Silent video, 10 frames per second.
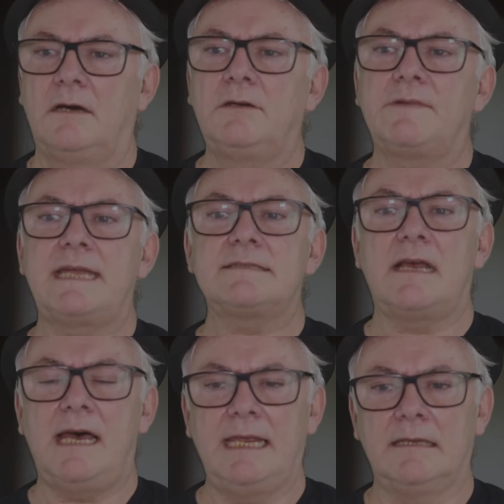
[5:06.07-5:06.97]
Oh no,
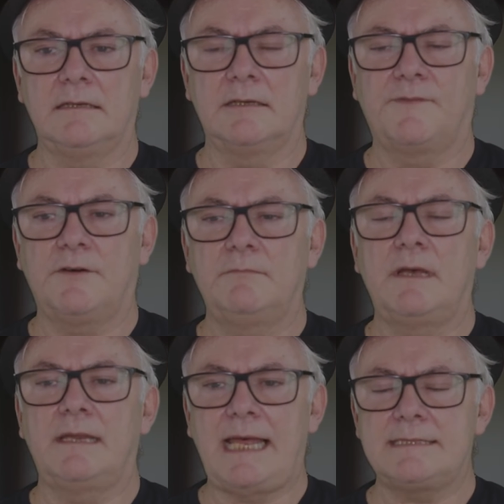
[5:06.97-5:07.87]
that's island
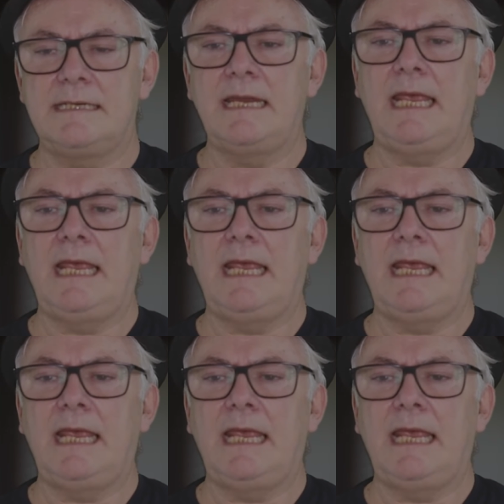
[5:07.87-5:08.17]
from Latin